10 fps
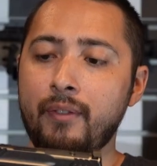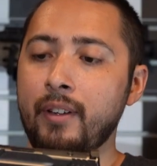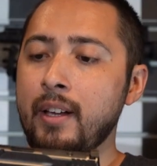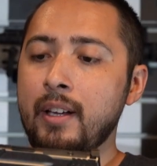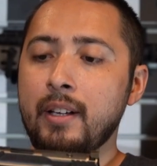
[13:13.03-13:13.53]
of
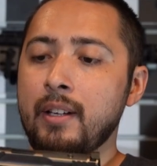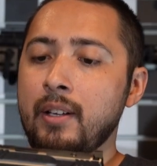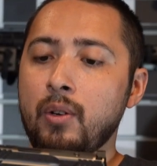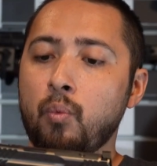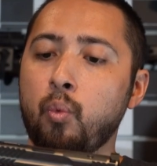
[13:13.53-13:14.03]

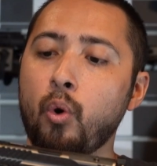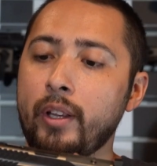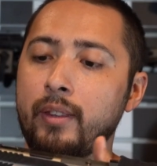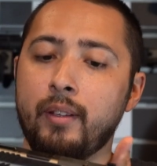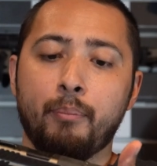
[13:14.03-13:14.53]

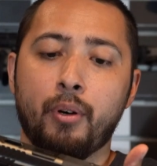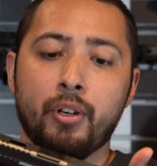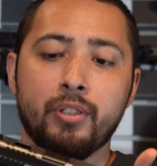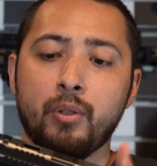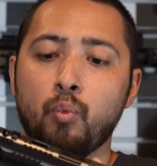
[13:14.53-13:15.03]
what the
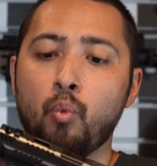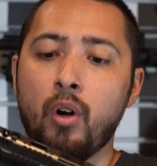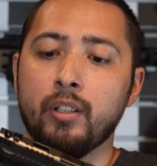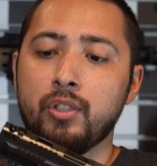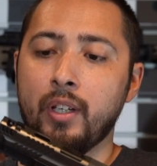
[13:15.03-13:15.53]
person
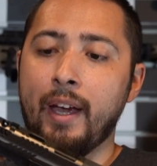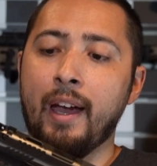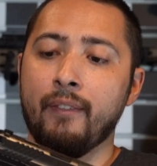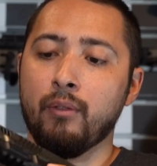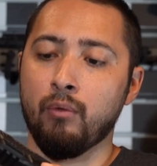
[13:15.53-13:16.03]
wants to
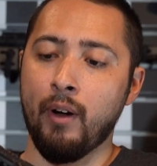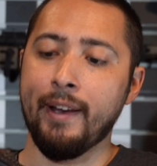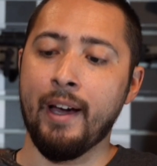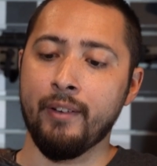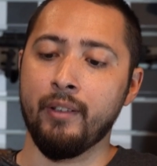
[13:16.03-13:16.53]
have
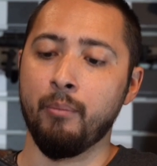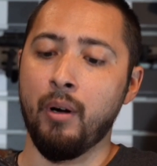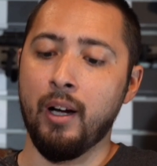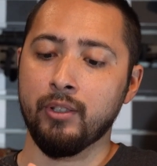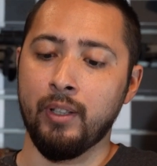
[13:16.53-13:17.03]
right out of the box,